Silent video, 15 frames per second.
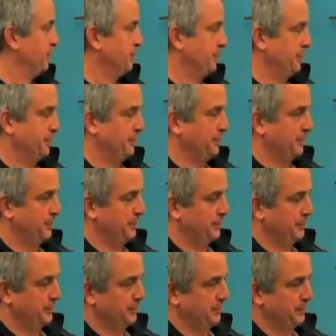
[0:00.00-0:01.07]

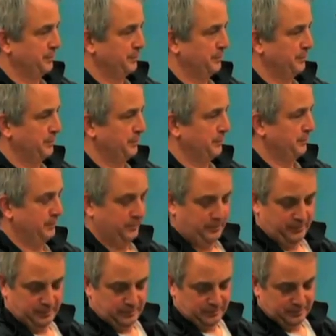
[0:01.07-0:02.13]

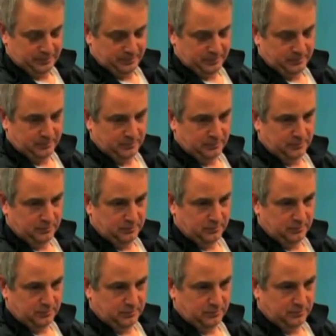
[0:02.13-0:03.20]

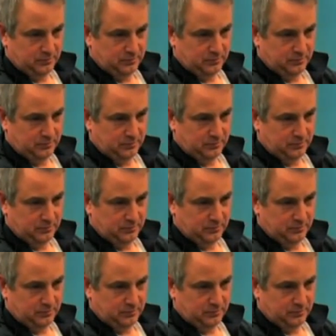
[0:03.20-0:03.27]
This person isn't speaking.